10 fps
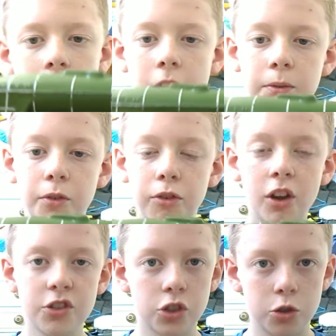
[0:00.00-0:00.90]
Um, the
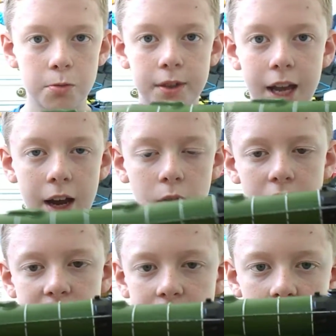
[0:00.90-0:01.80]
Flying Scotsman now
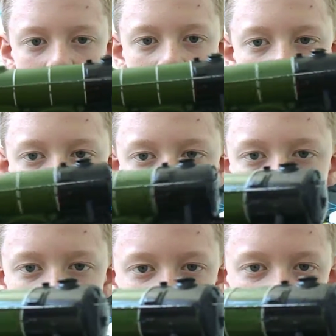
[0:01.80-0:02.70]
isn't actually in
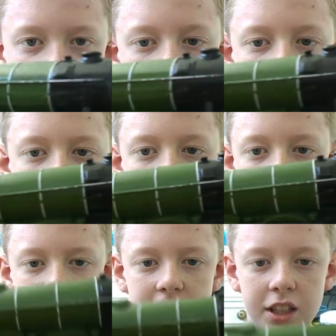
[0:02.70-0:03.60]
this livery;
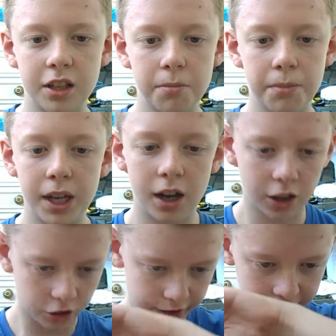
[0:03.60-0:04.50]
it's in the
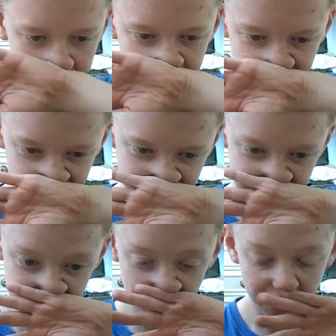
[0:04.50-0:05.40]
BR green livery,
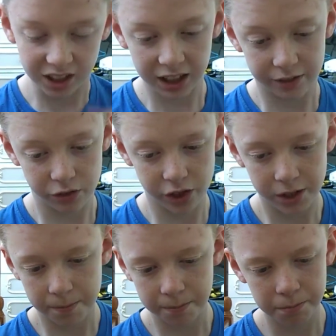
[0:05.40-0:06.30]
the dark livery.